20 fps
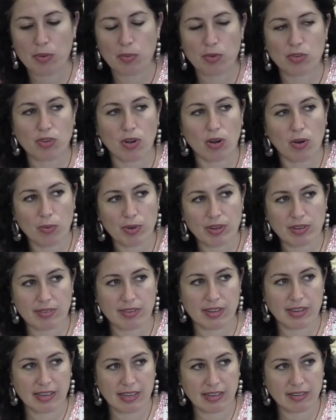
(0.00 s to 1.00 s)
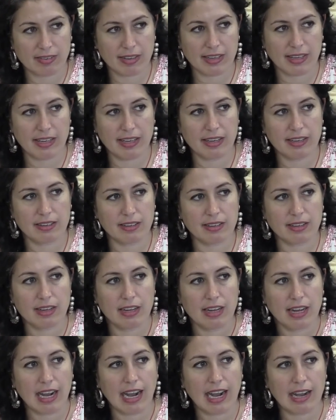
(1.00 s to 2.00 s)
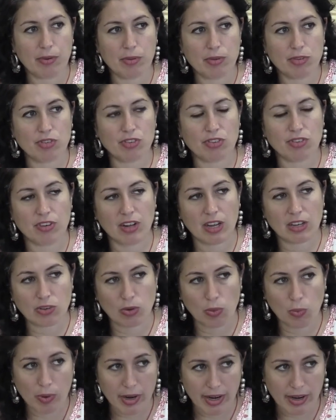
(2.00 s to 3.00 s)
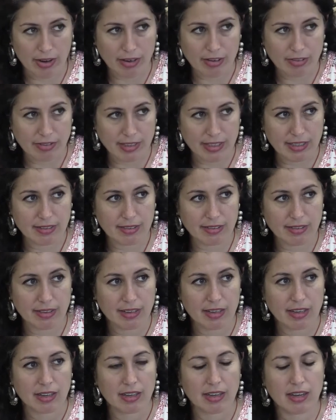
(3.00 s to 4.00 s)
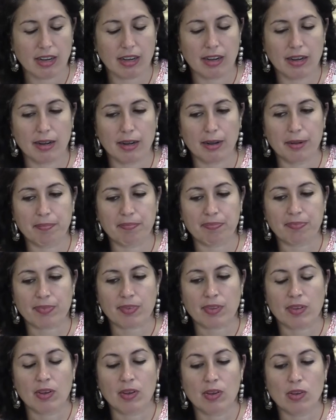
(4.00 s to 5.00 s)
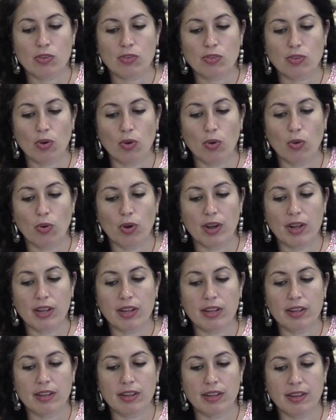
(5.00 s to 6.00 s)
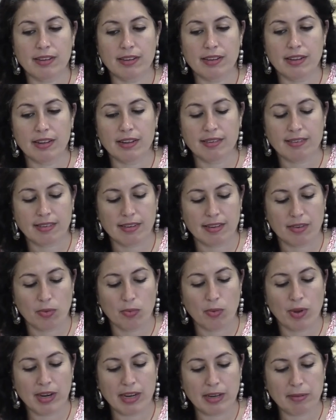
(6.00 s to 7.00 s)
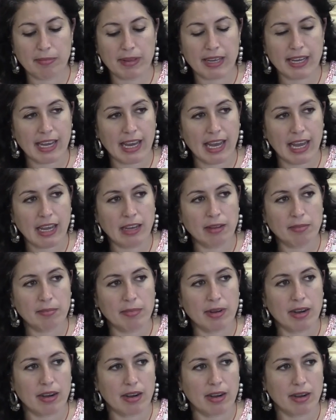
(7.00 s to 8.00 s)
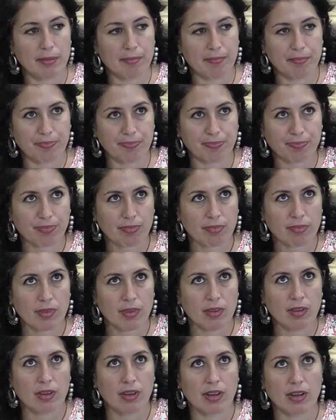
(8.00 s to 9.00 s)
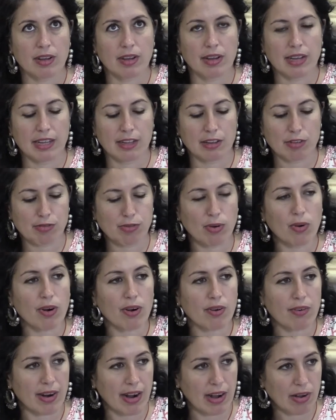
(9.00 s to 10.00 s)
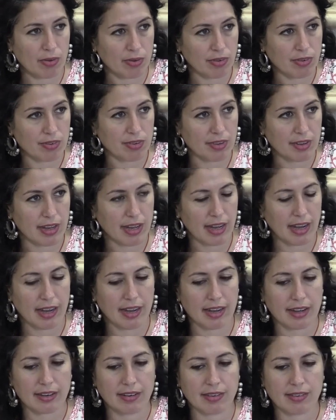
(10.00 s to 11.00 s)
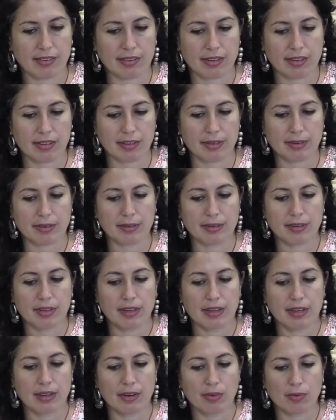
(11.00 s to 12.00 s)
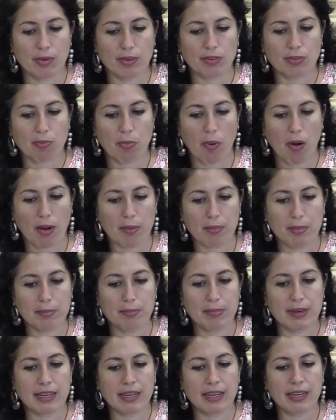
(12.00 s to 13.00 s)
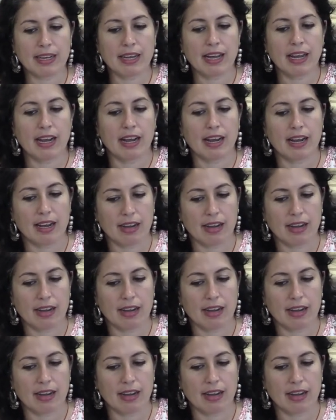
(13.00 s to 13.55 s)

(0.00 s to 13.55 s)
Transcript: there was always the need to heal, I was just not aware of it. Um, so, the, the, when it became um, uh, in the foreground and uh, was probably